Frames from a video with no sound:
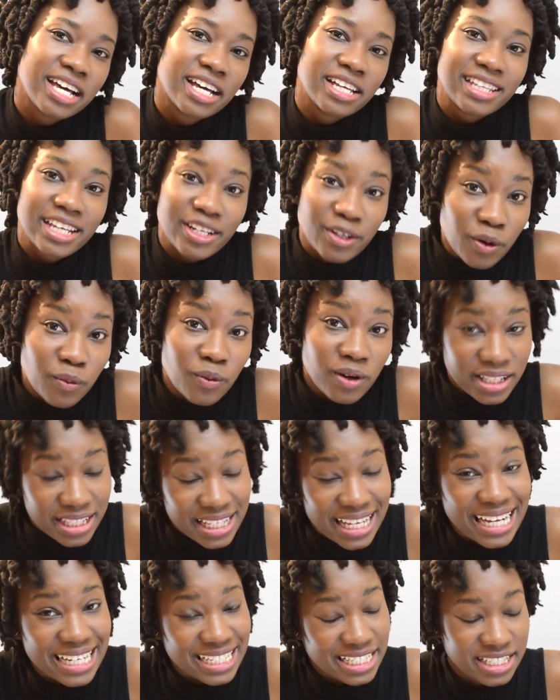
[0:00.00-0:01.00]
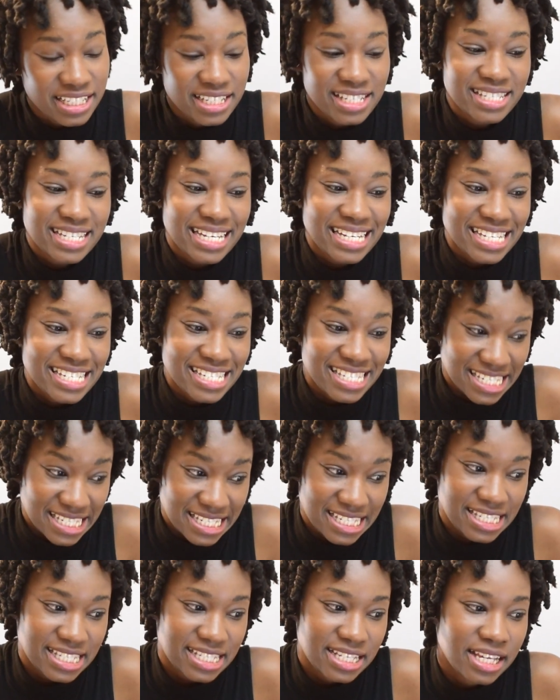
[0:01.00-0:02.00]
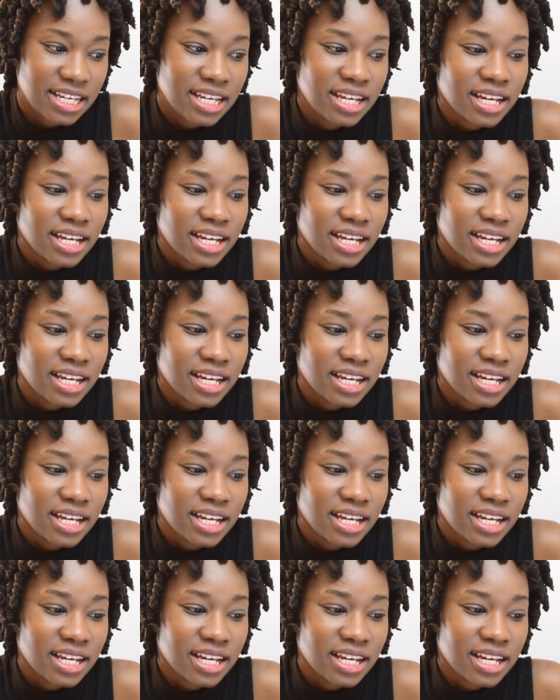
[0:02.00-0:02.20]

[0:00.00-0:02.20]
They don't want the ideas to exist.